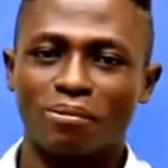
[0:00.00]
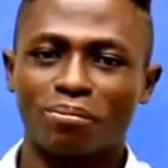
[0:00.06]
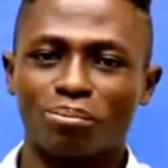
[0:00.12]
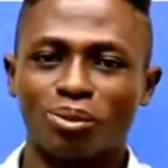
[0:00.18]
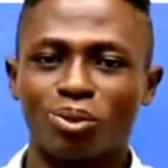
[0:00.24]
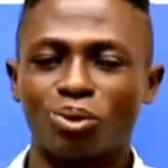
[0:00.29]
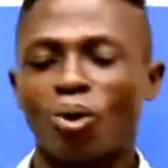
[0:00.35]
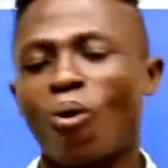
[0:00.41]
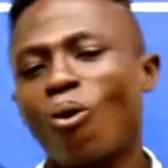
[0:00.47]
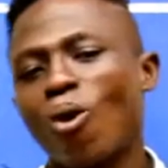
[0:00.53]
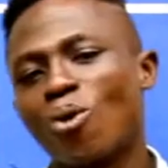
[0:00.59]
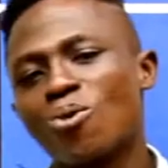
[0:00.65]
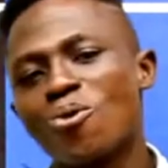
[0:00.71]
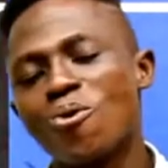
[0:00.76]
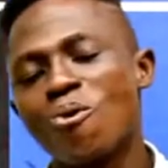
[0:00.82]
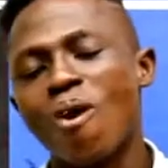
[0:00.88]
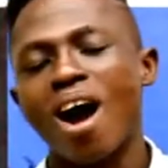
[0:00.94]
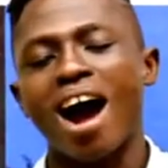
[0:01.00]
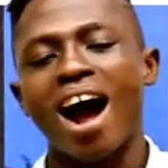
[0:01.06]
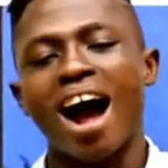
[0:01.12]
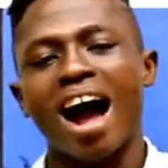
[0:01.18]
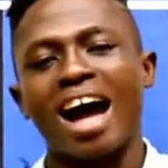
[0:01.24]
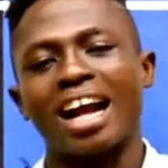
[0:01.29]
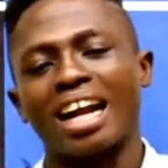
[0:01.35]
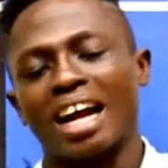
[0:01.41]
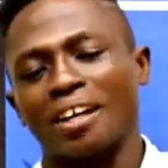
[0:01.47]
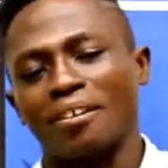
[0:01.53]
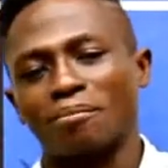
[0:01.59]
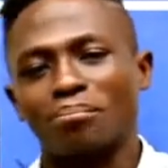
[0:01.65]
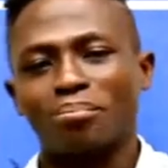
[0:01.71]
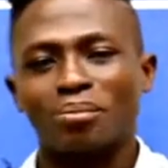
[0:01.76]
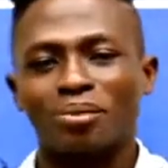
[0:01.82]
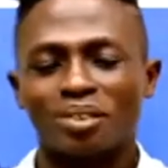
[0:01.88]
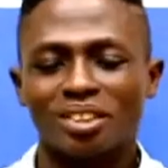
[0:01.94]
so ko dulu wana
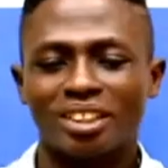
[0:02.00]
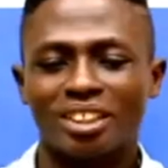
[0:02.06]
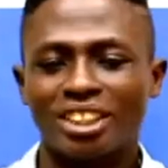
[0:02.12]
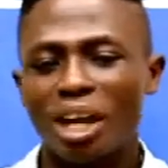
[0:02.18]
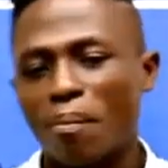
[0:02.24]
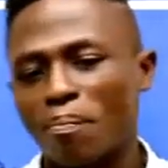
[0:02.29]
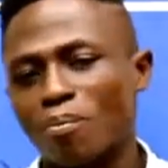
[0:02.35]
sharp